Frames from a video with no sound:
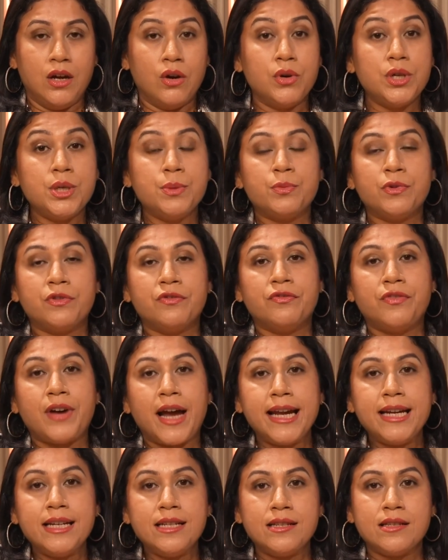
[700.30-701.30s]
which
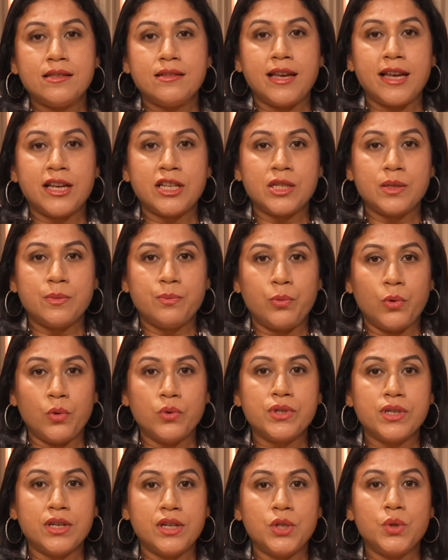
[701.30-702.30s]
provides
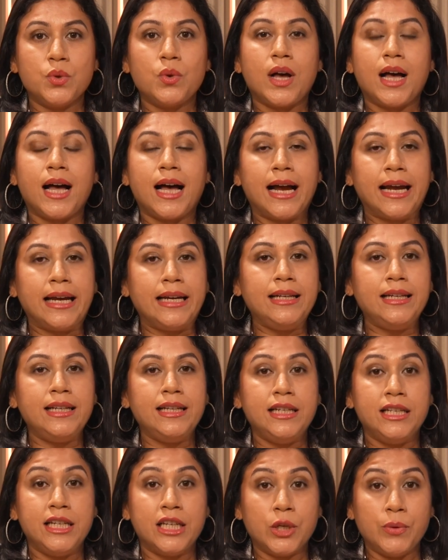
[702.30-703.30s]
exposure to
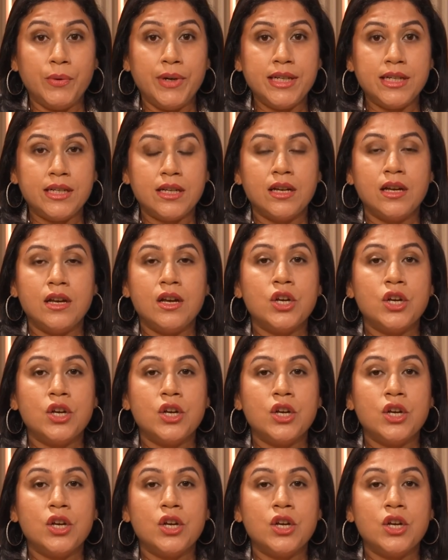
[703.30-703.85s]
highly liquid